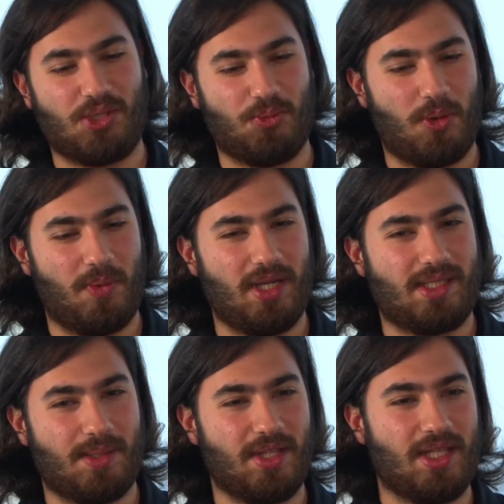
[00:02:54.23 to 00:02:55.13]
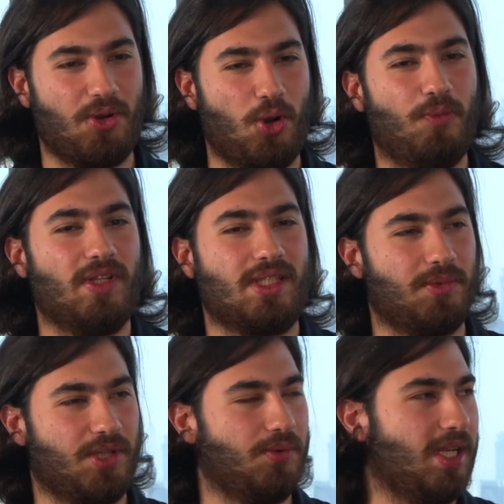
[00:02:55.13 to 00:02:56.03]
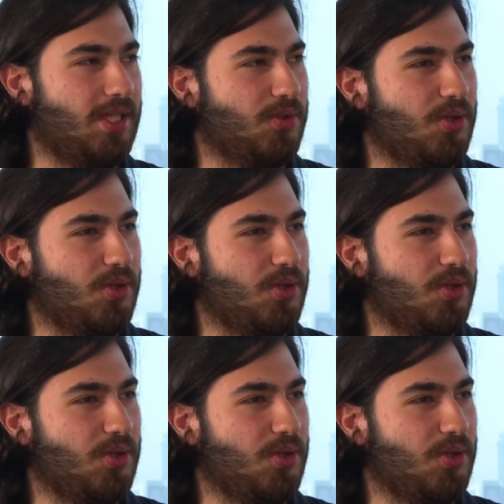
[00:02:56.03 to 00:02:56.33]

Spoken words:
is more about something that hopefully someone can relate to.